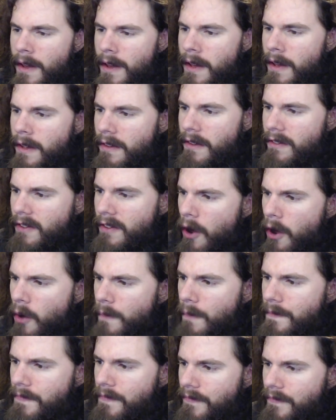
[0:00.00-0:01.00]

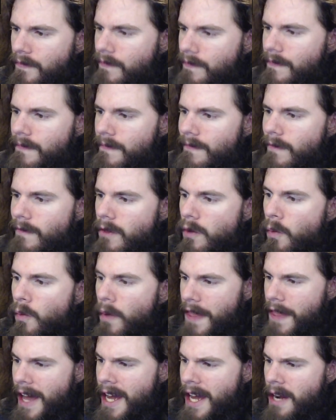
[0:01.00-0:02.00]
So,
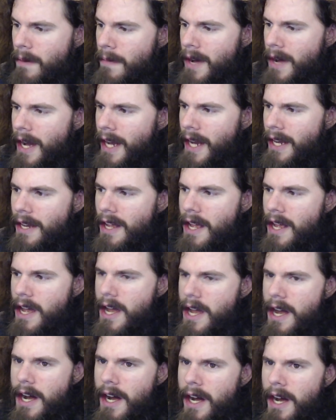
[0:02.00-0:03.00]
with that in mind,
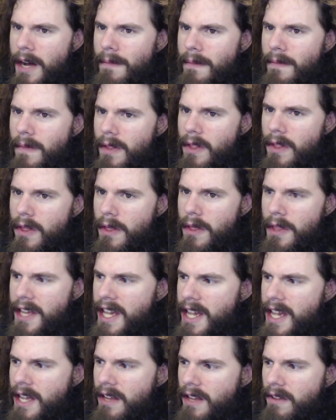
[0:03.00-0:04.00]

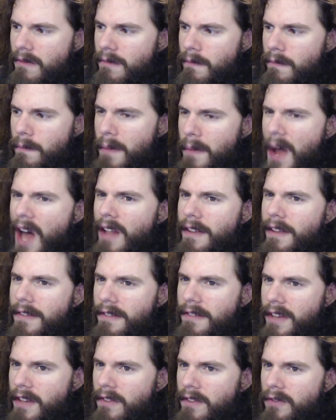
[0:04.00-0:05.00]
the
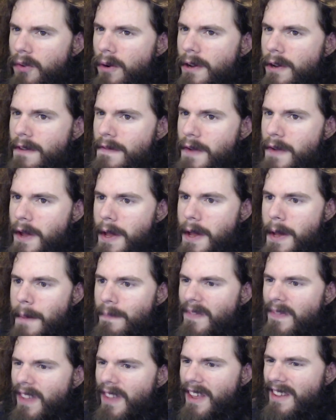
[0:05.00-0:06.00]
policy sort of
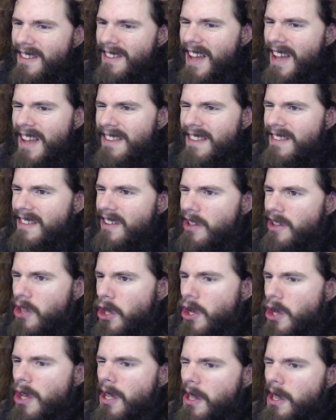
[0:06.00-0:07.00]
tends to
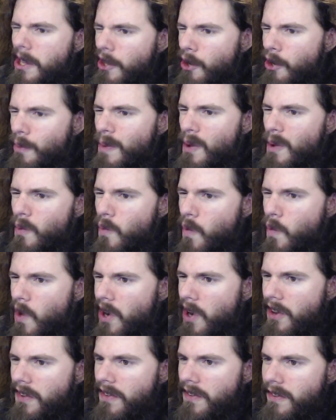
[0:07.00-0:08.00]
look a little bit
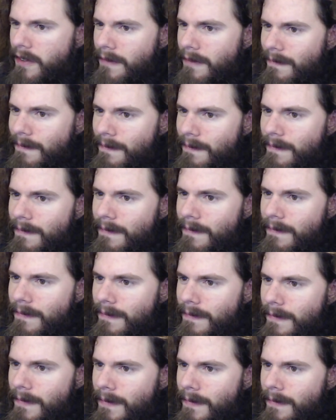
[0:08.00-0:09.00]
worse
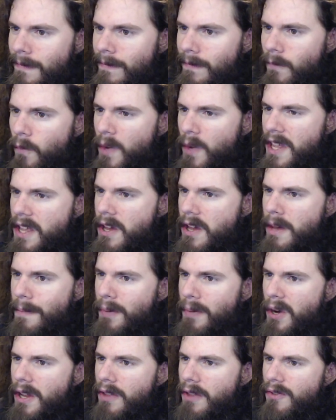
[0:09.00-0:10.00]
when you
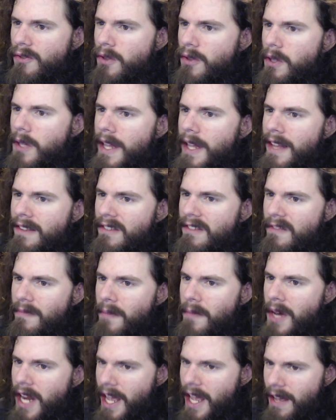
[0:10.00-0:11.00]
put it through the lens of
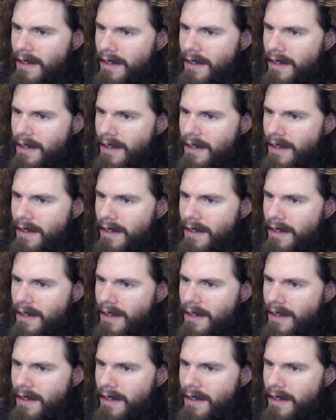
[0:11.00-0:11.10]
money.